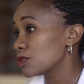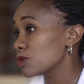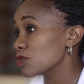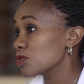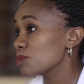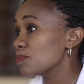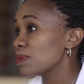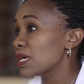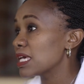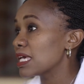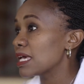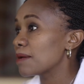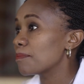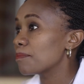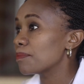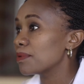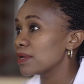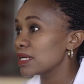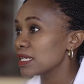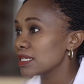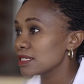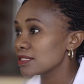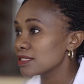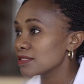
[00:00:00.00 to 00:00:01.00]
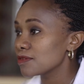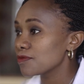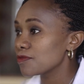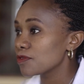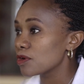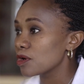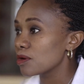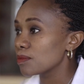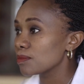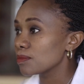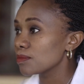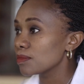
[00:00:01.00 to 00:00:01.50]
it was being embraced
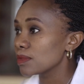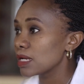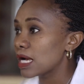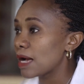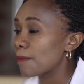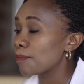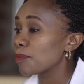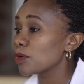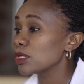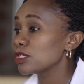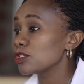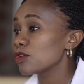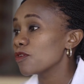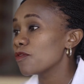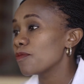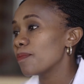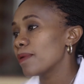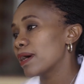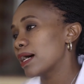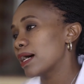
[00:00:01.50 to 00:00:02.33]
from a point of